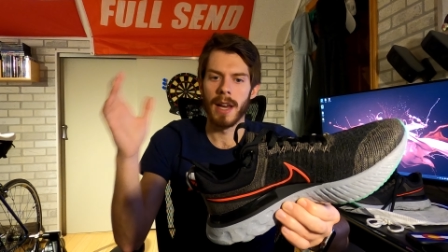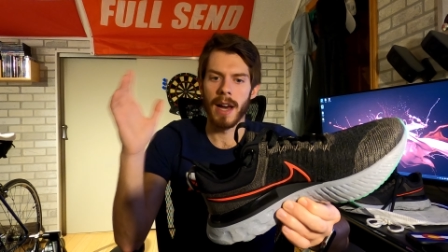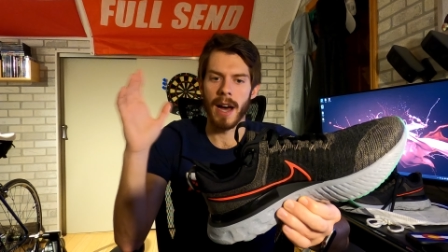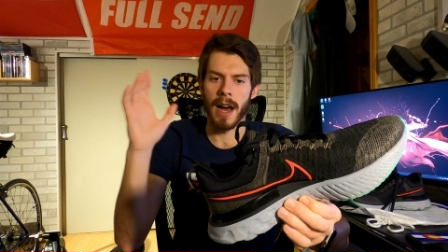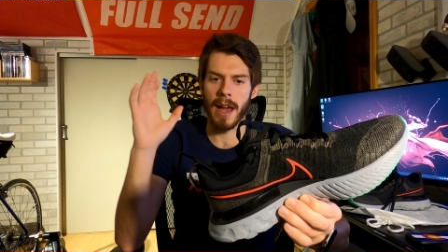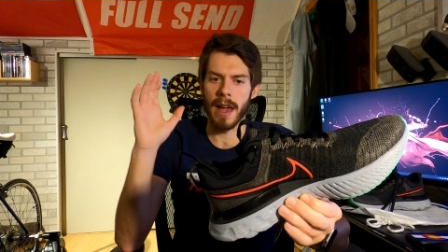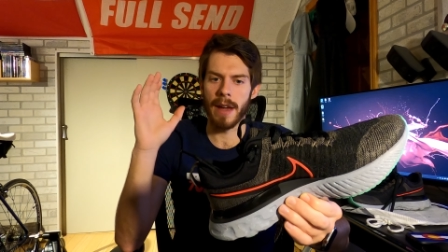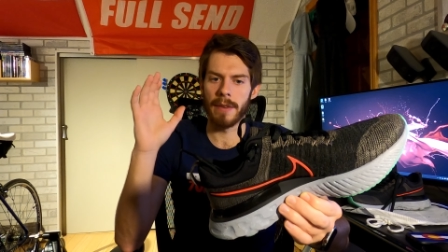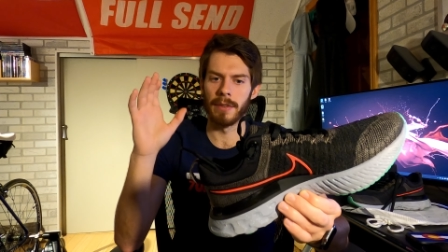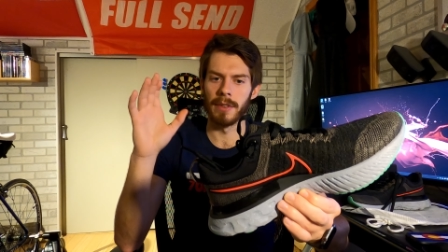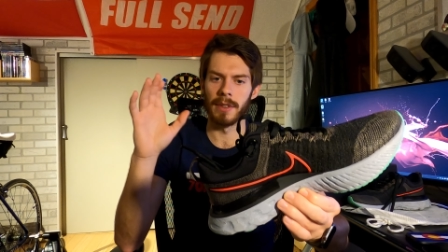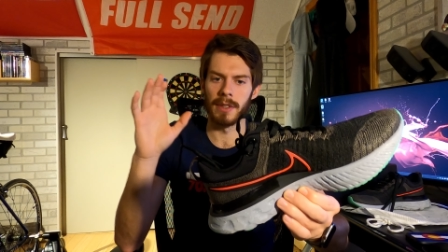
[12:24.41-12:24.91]

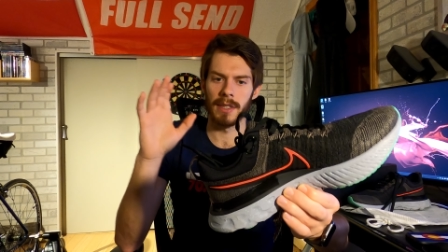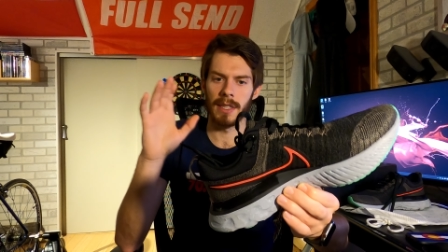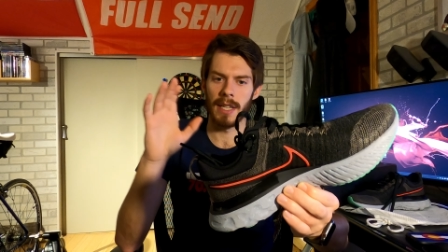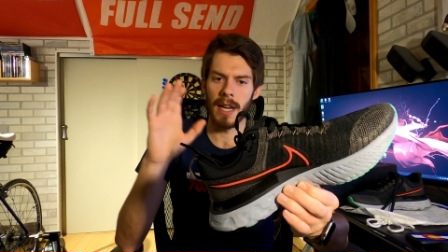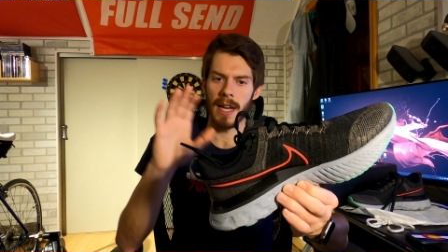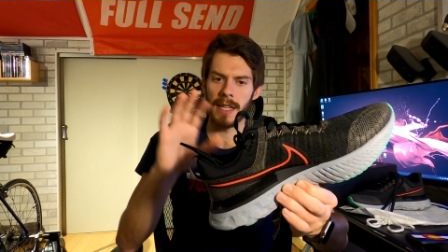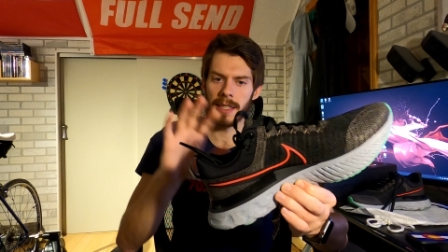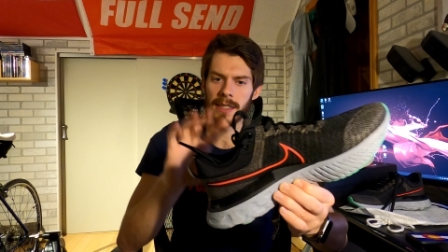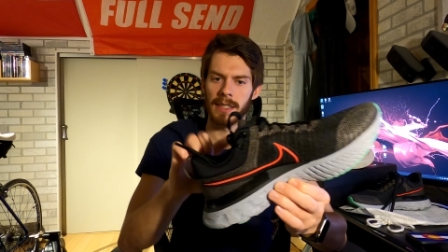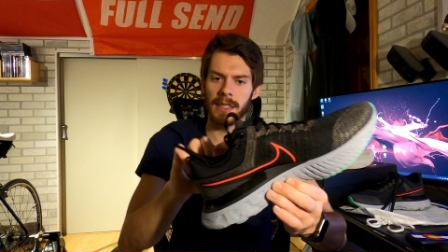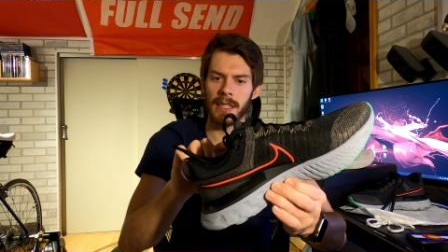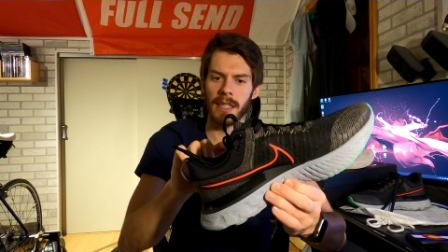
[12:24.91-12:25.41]
I haven't
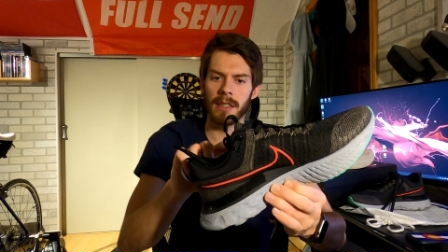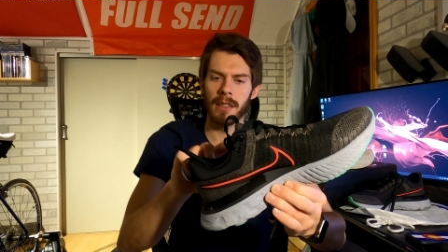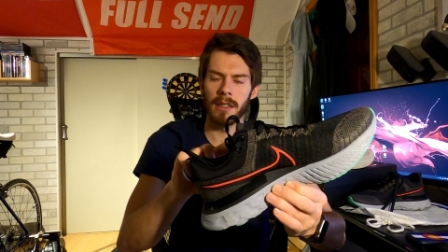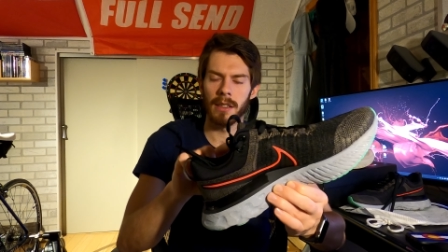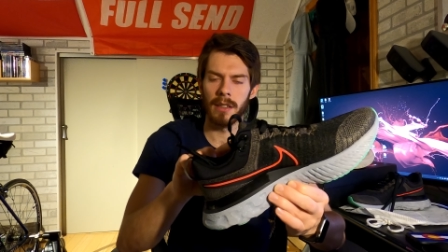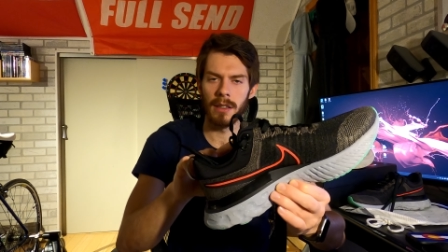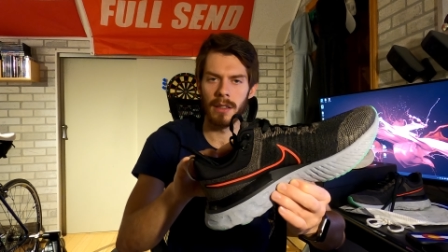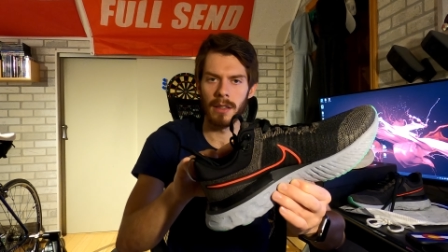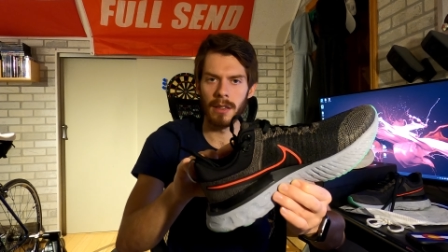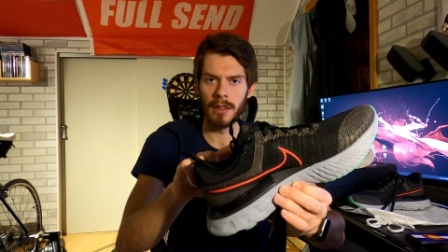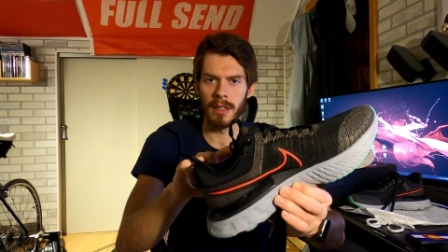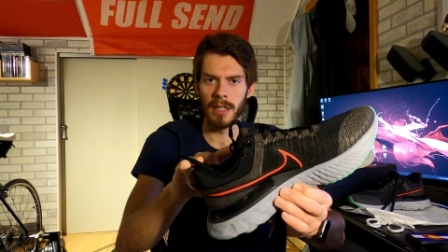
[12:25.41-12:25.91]

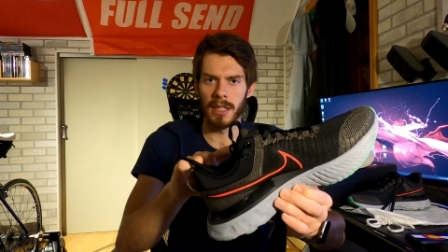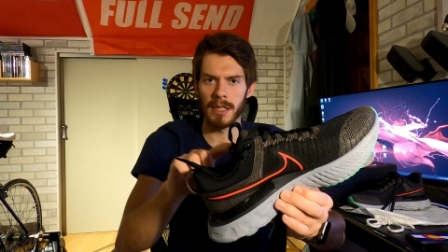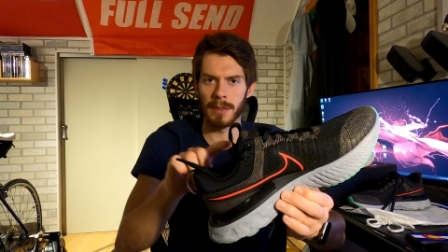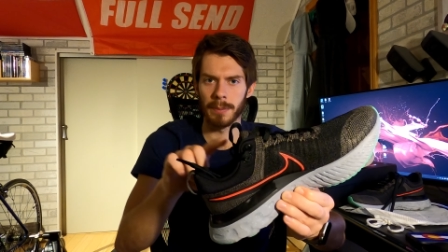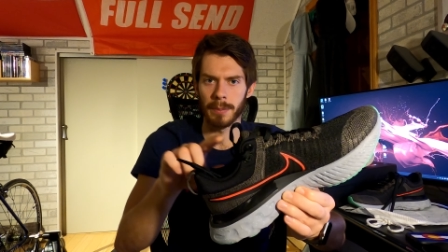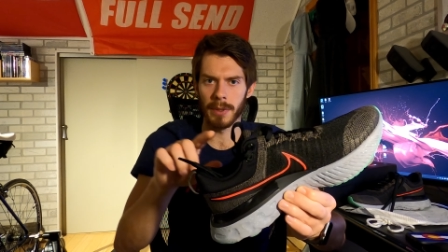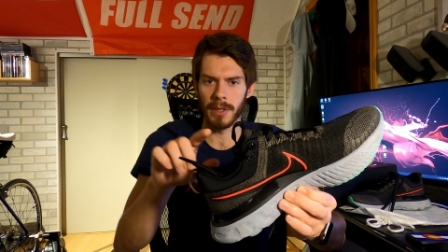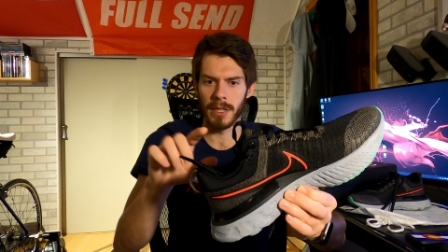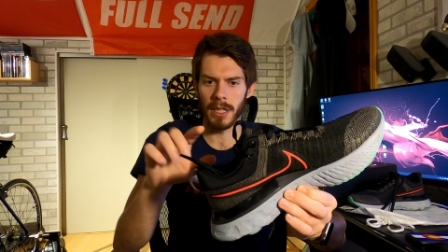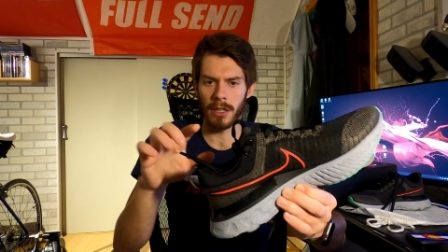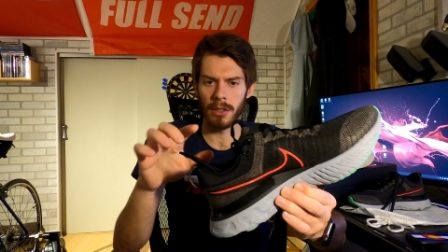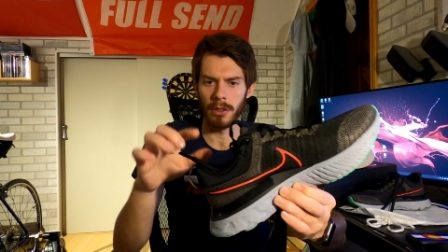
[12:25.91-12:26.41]
tested these
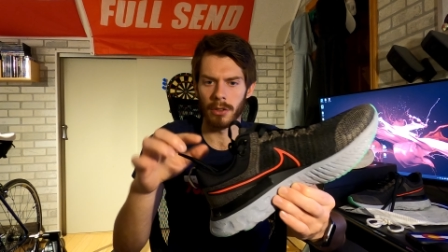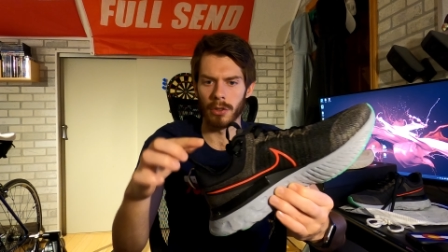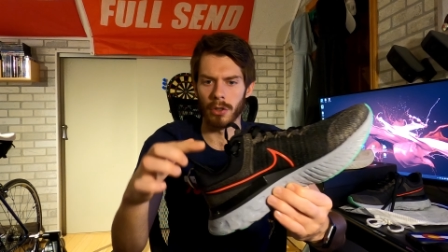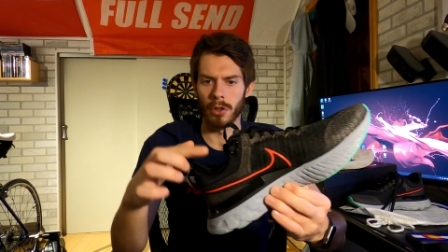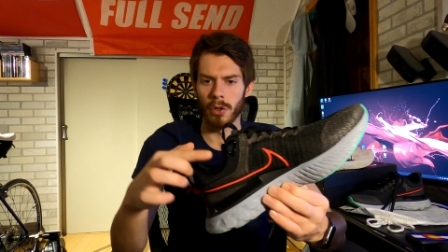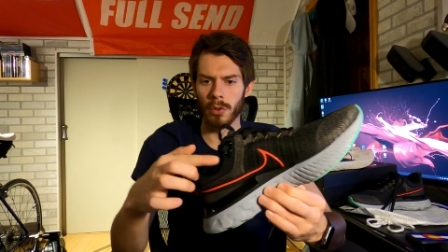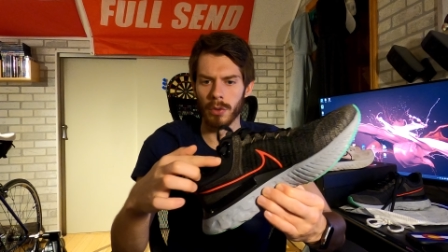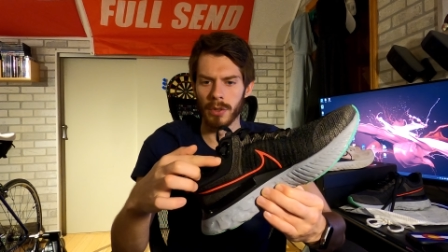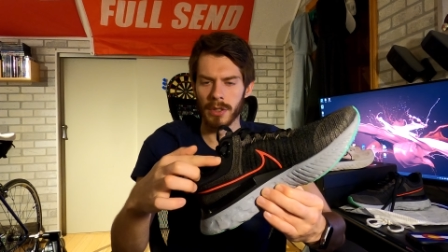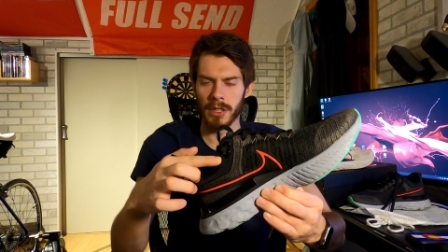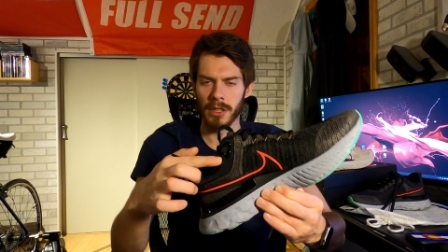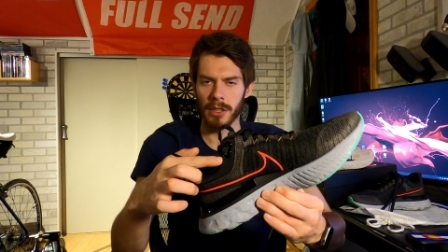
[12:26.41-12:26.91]
particular
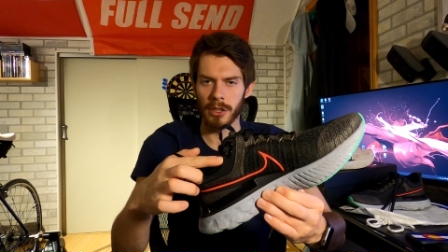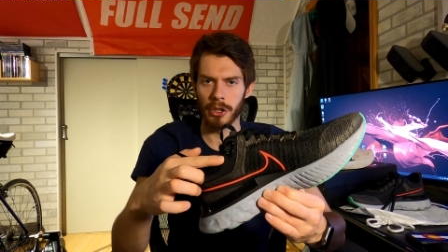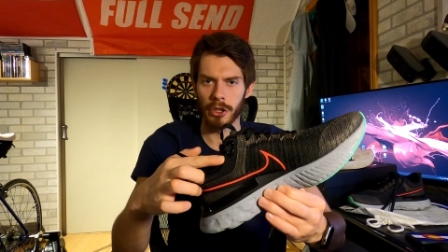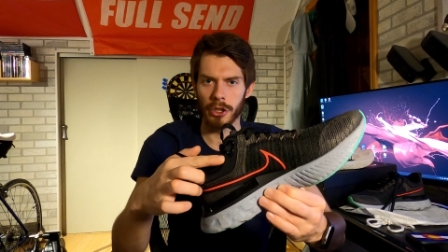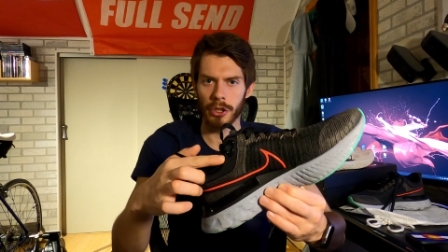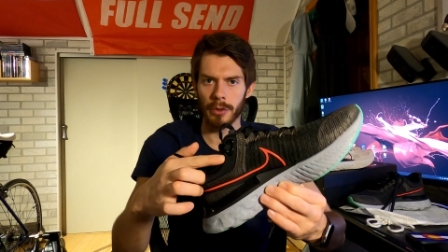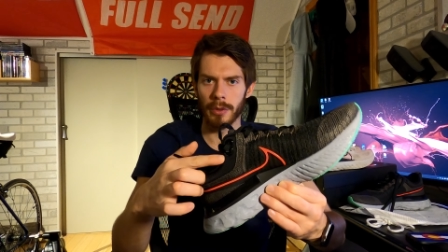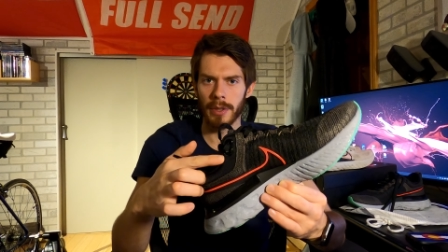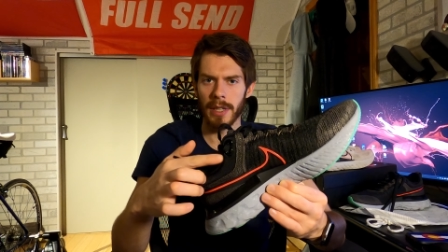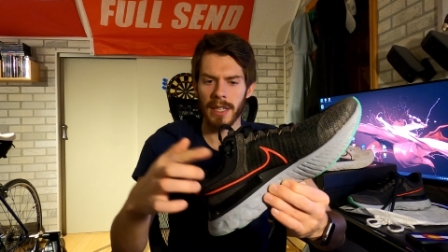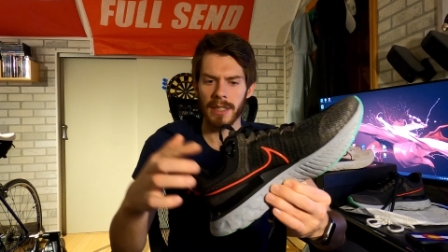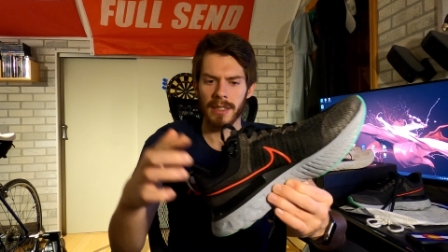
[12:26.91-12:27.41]
holes in the
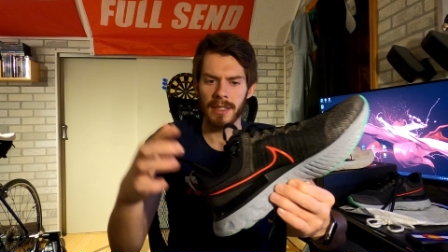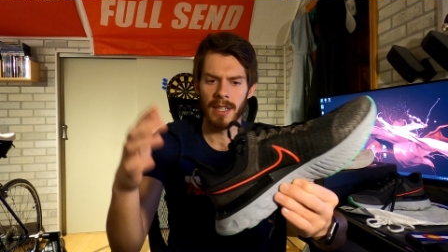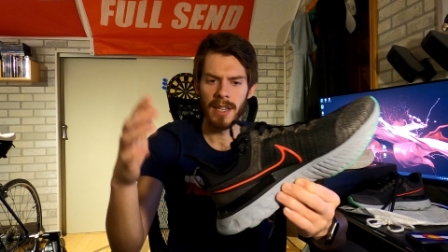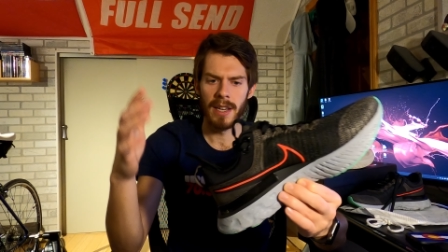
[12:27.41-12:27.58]
shoe yet,